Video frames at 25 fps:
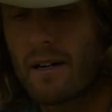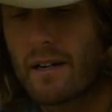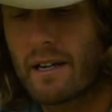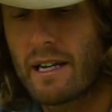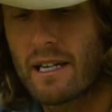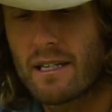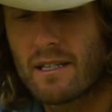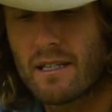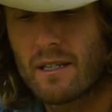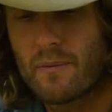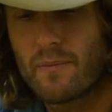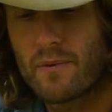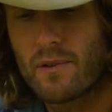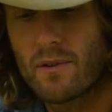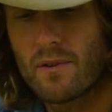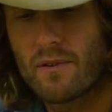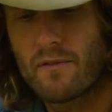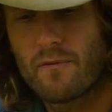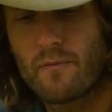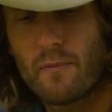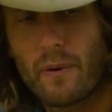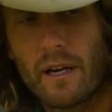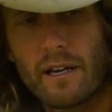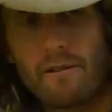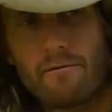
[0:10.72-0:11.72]
I guess the sort
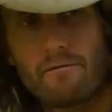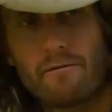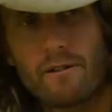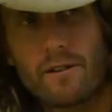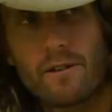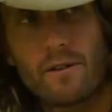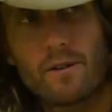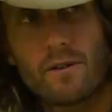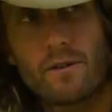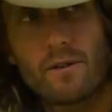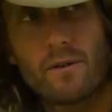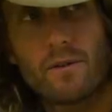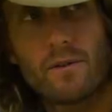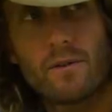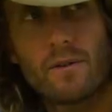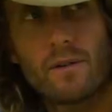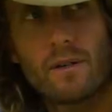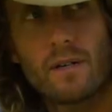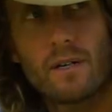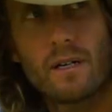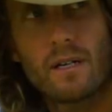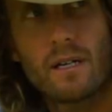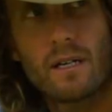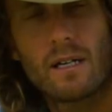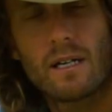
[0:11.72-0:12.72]
of beef we do
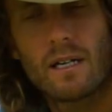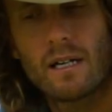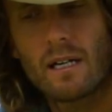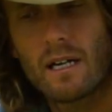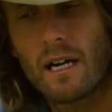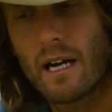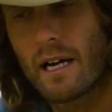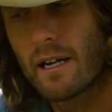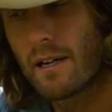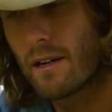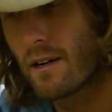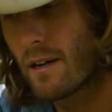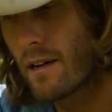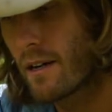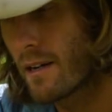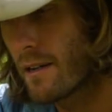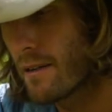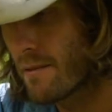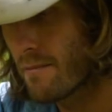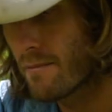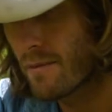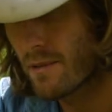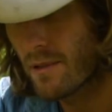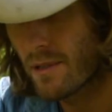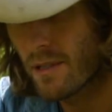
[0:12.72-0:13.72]
and
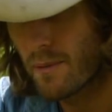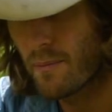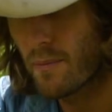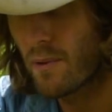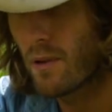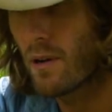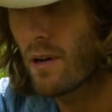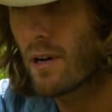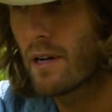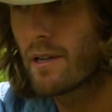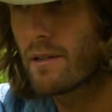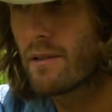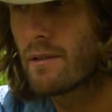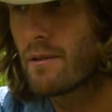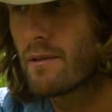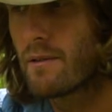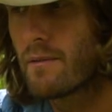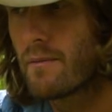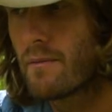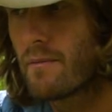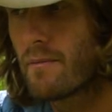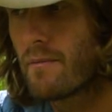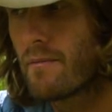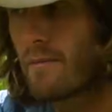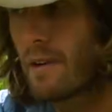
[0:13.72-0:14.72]
I supply
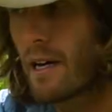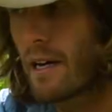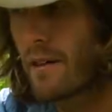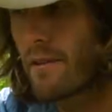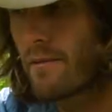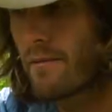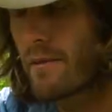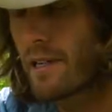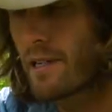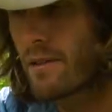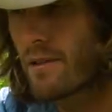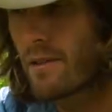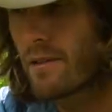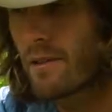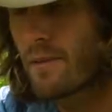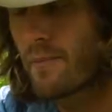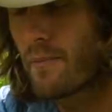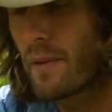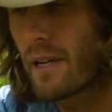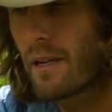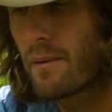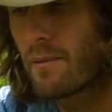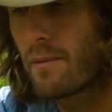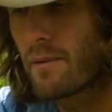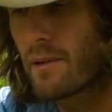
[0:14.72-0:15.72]
to other restaurants and
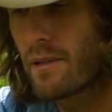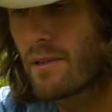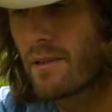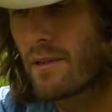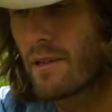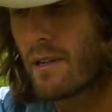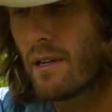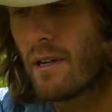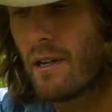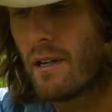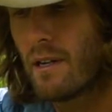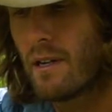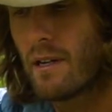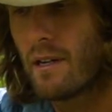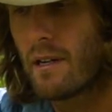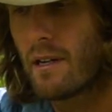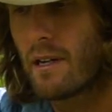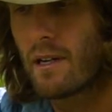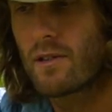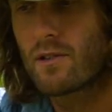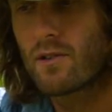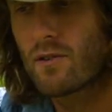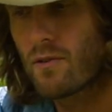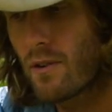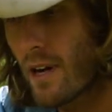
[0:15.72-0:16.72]
people is
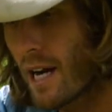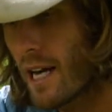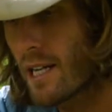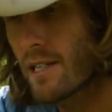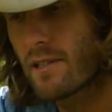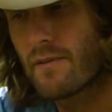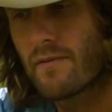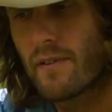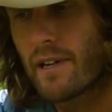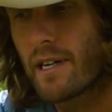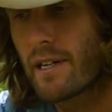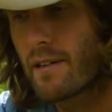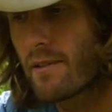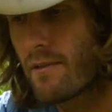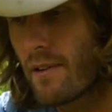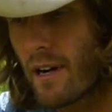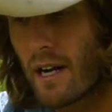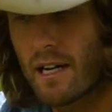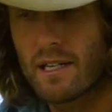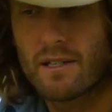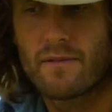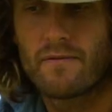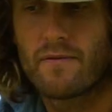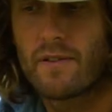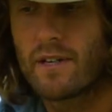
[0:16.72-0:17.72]
it's grass-fed,
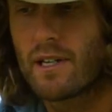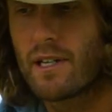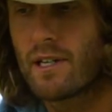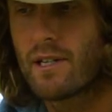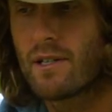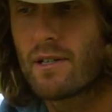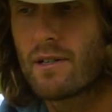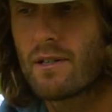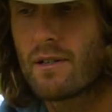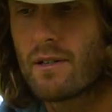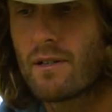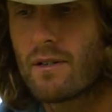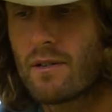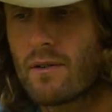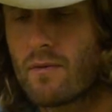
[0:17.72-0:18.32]
grass-finished,